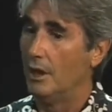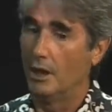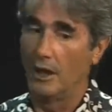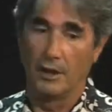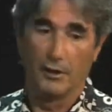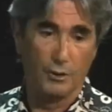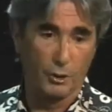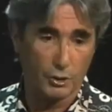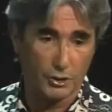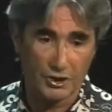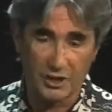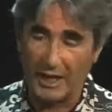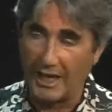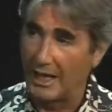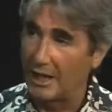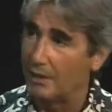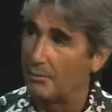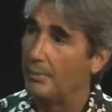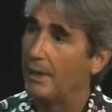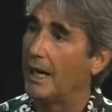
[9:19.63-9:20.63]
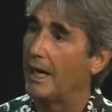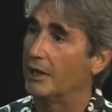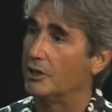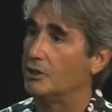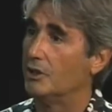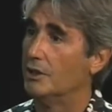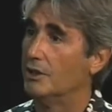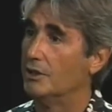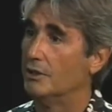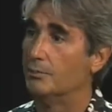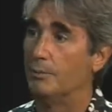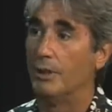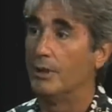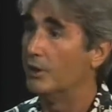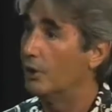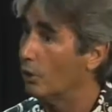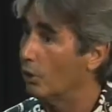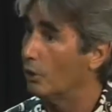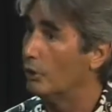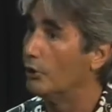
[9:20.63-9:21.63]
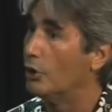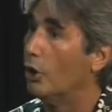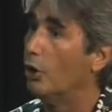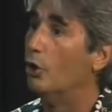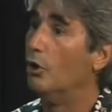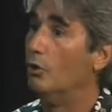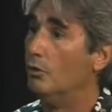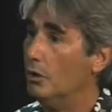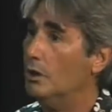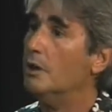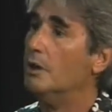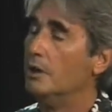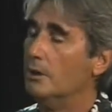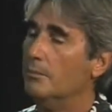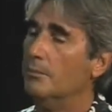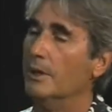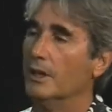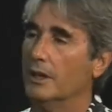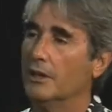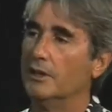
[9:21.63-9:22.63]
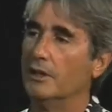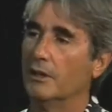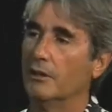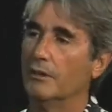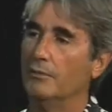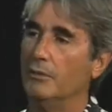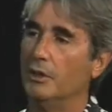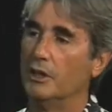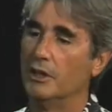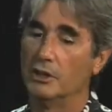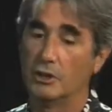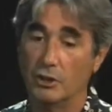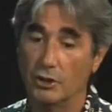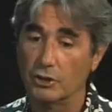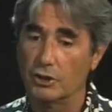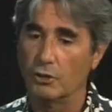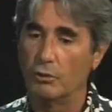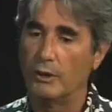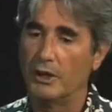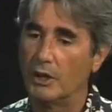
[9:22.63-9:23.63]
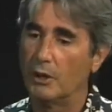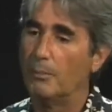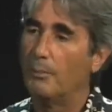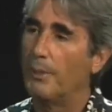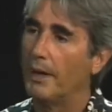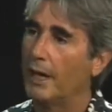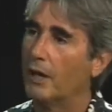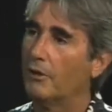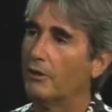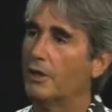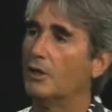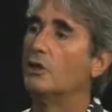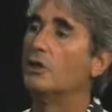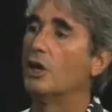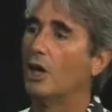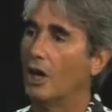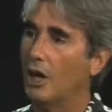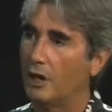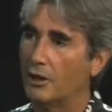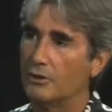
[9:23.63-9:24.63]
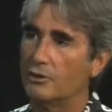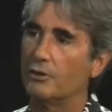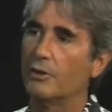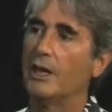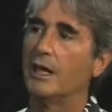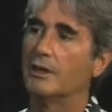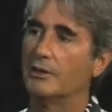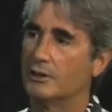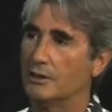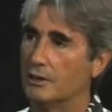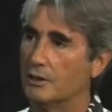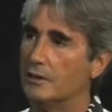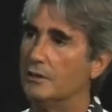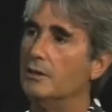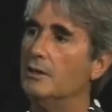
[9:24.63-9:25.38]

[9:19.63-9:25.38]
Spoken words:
there's sand patches, but there are no military munitions. So we compared and contrasted